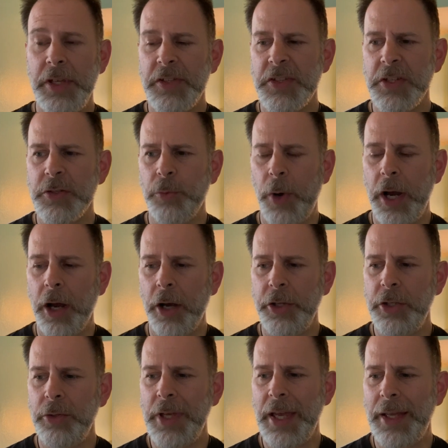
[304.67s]
this is where
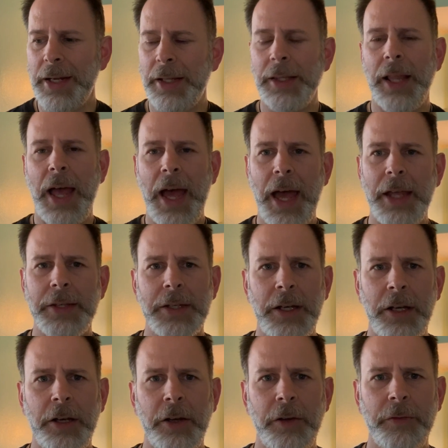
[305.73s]
you get a lot
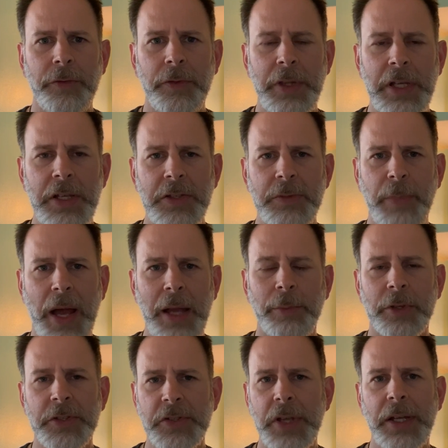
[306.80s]
of these
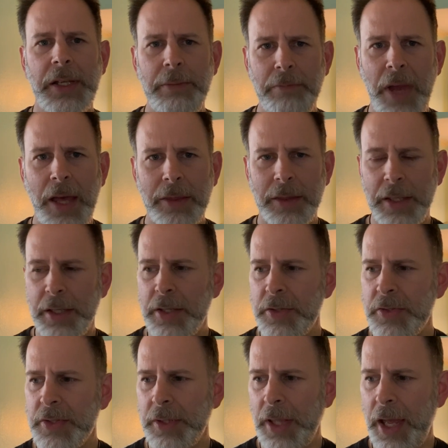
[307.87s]
Bible study
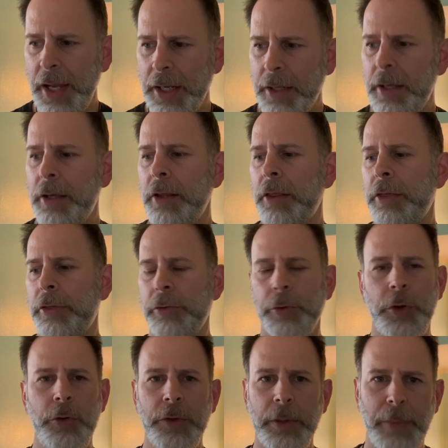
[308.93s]
methods, like
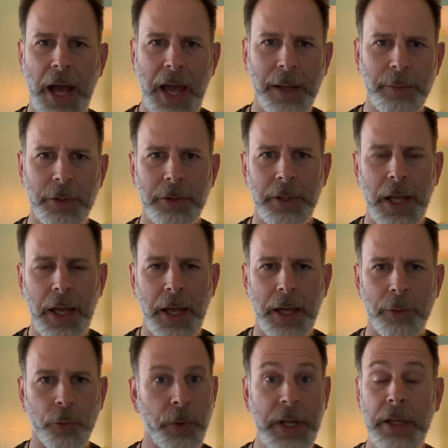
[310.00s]
through the Bible,
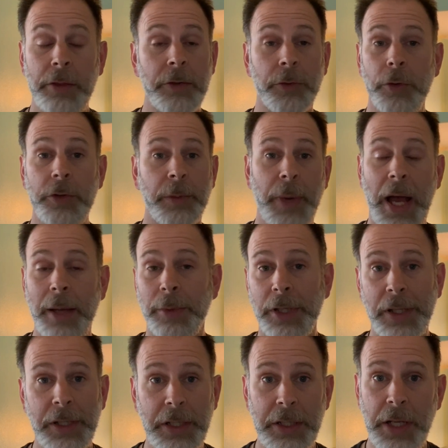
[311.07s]
read through the
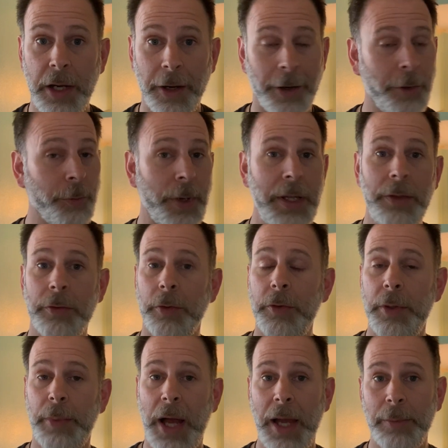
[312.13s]
Bible in a year, read through
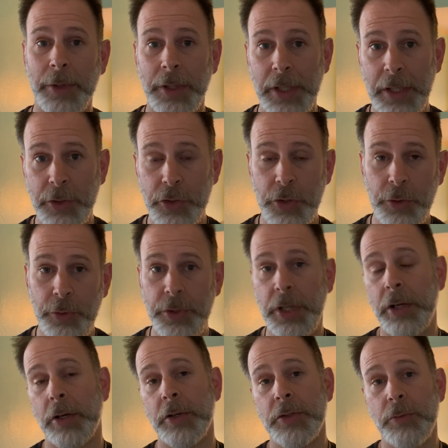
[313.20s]
the Bible in 2
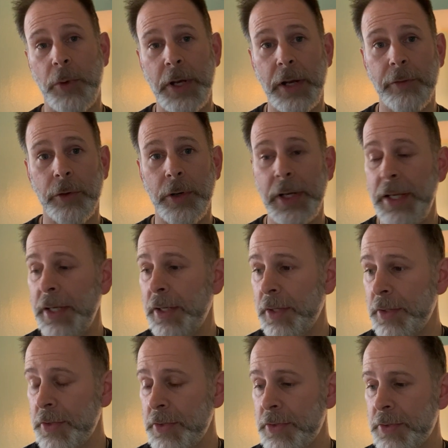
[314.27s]
years, whatever it
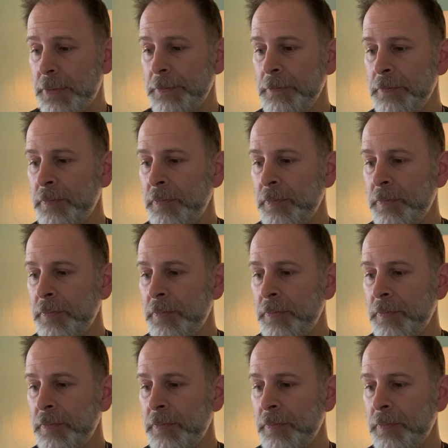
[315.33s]
is.